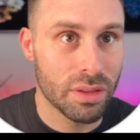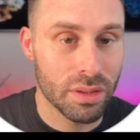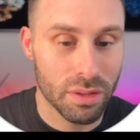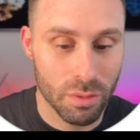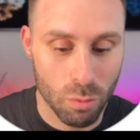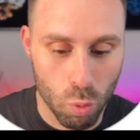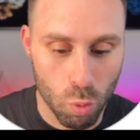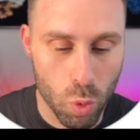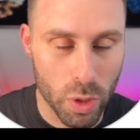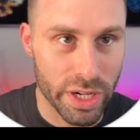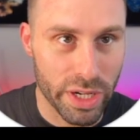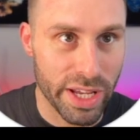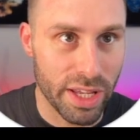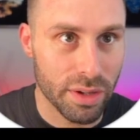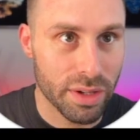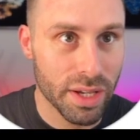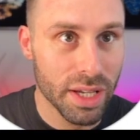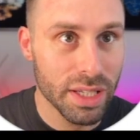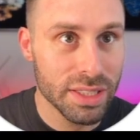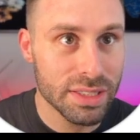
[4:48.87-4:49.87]
one eye
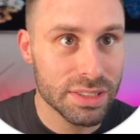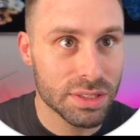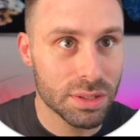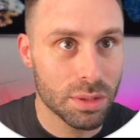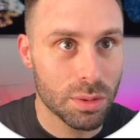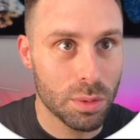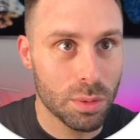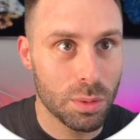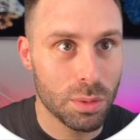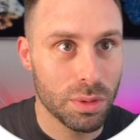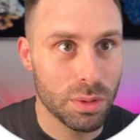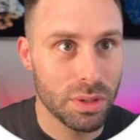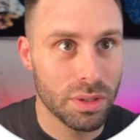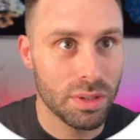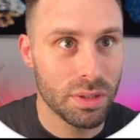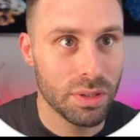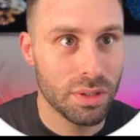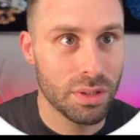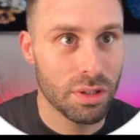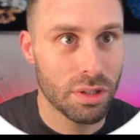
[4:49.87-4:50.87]
again, so
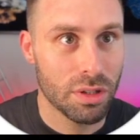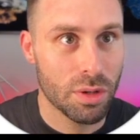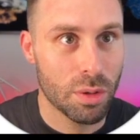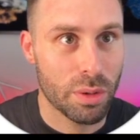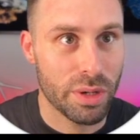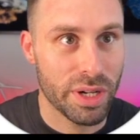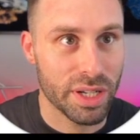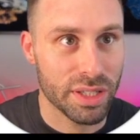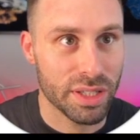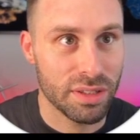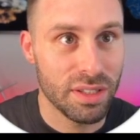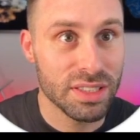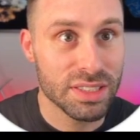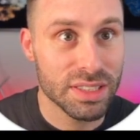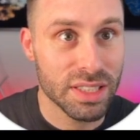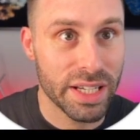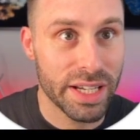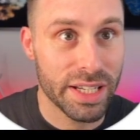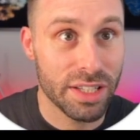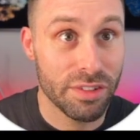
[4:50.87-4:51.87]
correct this
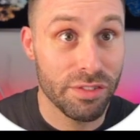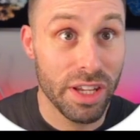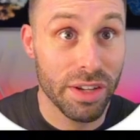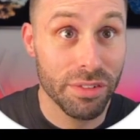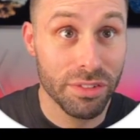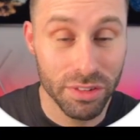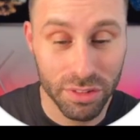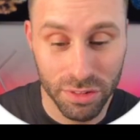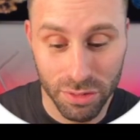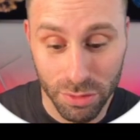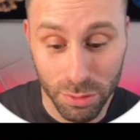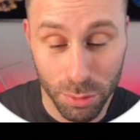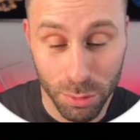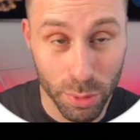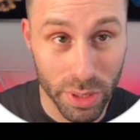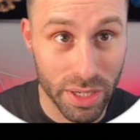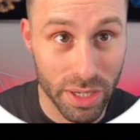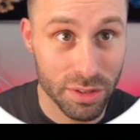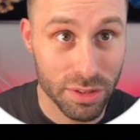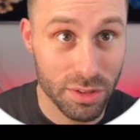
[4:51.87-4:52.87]
line. We have two,
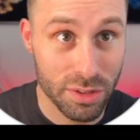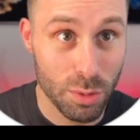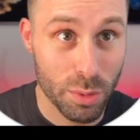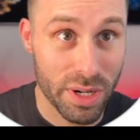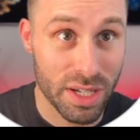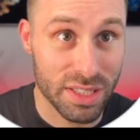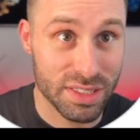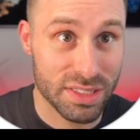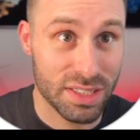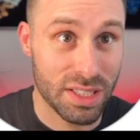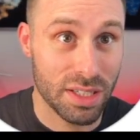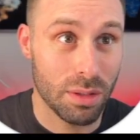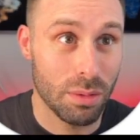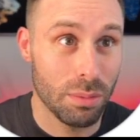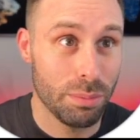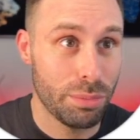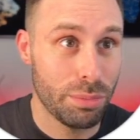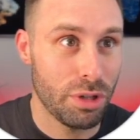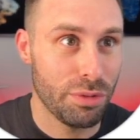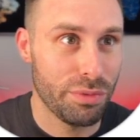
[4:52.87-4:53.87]
two eyes now.
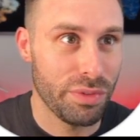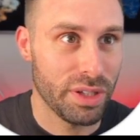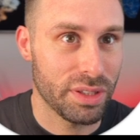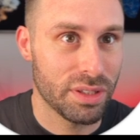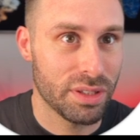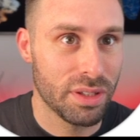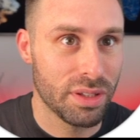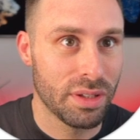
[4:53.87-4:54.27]
Perfect.